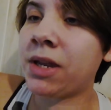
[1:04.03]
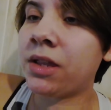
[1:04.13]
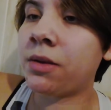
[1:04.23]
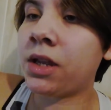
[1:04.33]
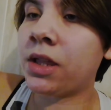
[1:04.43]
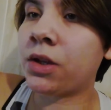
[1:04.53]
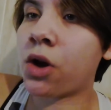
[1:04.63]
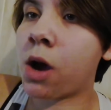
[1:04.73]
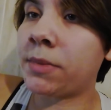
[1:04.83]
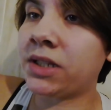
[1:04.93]
me in the
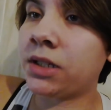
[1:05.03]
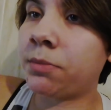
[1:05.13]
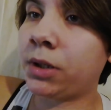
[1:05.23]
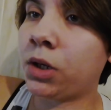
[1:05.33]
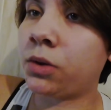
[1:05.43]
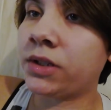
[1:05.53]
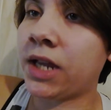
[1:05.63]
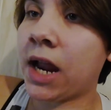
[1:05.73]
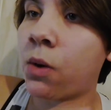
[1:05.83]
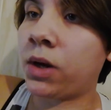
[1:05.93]
comments below
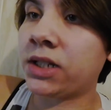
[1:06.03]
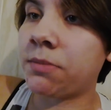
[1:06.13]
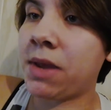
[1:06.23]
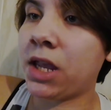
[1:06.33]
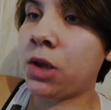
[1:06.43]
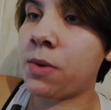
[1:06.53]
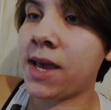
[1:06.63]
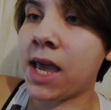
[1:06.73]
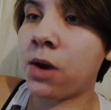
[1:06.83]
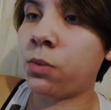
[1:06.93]
saying I want to make you
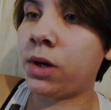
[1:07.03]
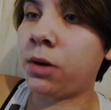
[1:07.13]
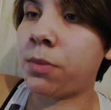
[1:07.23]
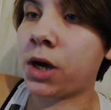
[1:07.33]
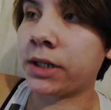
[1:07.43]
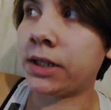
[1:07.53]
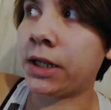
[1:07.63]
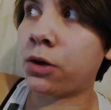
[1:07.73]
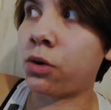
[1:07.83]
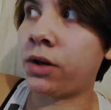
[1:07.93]
a Get Well pocket
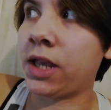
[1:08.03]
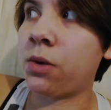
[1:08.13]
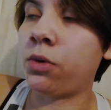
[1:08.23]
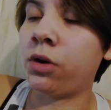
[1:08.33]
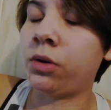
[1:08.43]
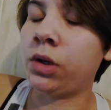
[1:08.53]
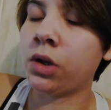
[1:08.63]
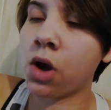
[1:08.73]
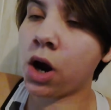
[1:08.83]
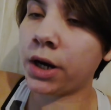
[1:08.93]
letter or a Get Well
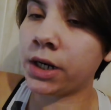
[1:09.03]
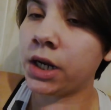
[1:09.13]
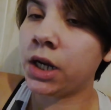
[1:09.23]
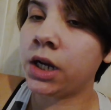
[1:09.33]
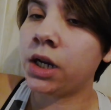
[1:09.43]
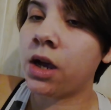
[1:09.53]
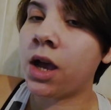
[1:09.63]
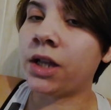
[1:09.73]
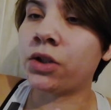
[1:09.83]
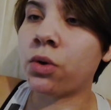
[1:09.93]
card.
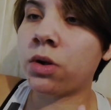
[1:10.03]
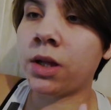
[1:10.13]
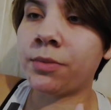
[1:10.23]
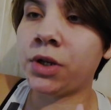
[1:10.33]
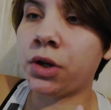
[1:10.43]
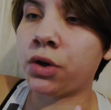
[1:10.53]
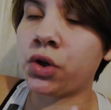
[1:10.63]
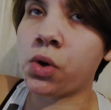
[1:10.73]
It's totally up to your